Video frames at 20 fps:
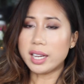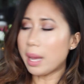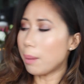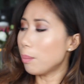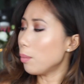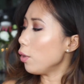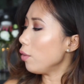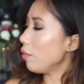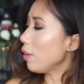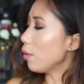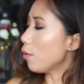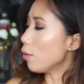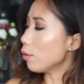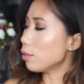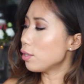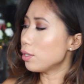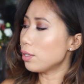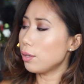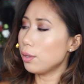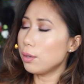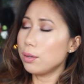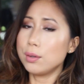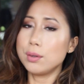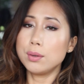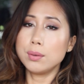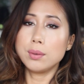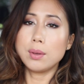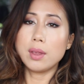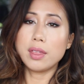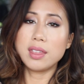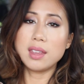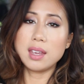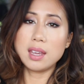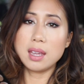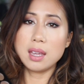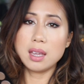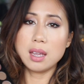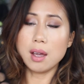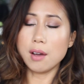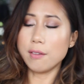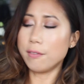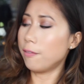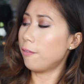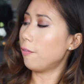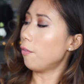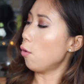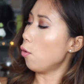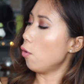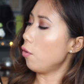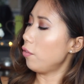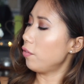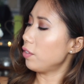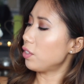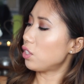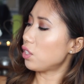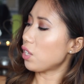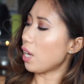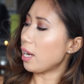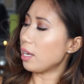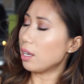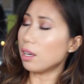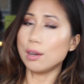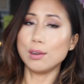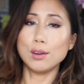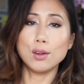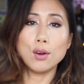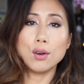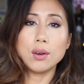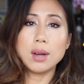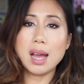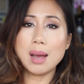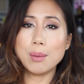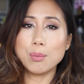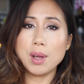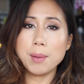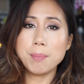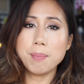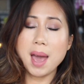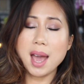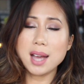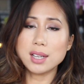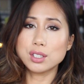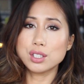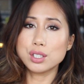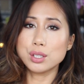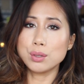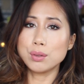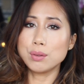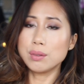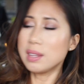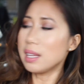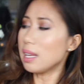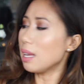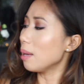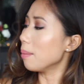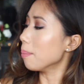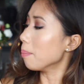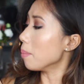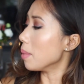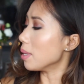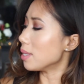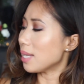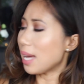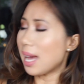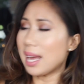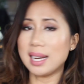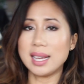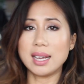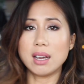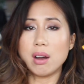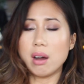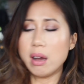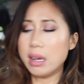Okay, moving on to the fourth shade along, and we're back to the metallic